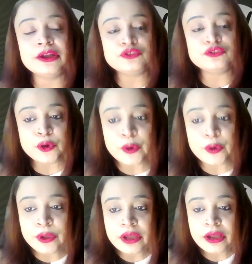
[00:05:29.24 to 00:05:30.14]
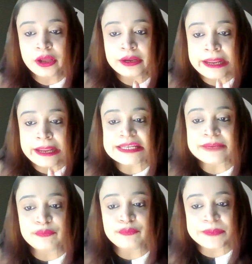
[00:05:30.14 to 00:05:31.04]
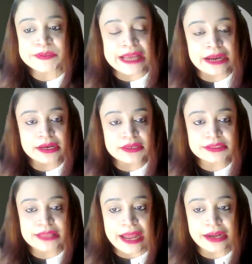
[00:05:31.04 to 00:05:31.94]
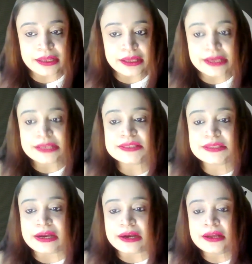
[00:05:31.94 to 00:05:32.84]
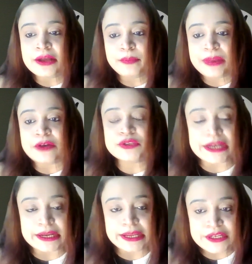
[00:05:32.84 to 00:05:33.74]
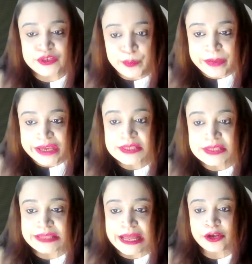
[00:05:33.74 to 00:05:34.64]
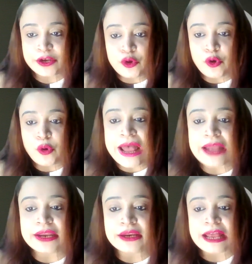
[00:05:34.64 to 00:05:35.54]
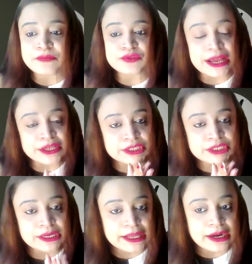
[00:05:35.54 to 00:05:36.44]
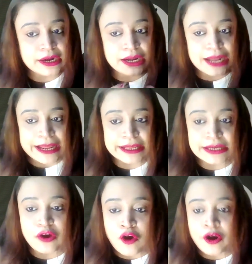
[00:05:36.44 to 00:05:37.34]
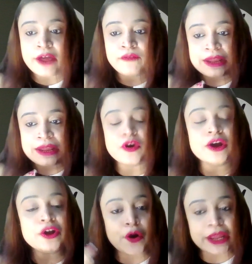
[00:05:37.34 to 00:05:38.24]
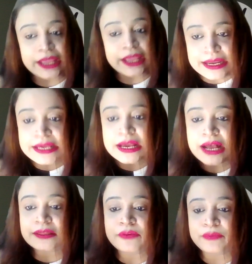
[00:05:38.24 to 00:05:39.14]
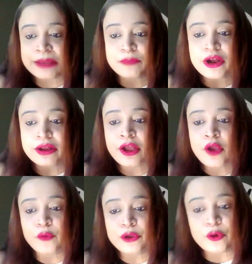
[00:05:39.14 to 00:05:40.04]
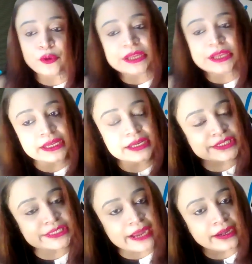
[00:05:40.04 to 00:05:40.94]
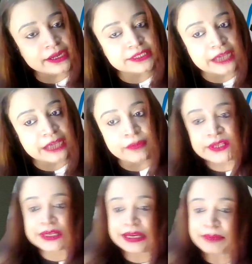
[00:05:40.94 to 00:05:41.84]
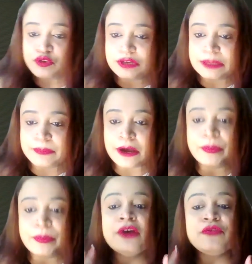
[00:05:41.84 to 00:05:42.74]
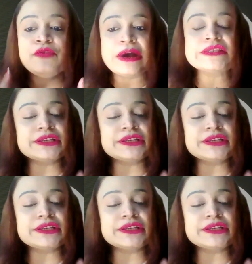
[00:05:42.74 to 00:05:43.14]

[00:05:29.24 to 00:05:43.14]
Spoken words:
through native web standards, that is the browser. It means that no added abstraction layer like Aura framework or any other framework. We only need standard JavaScript to develop faster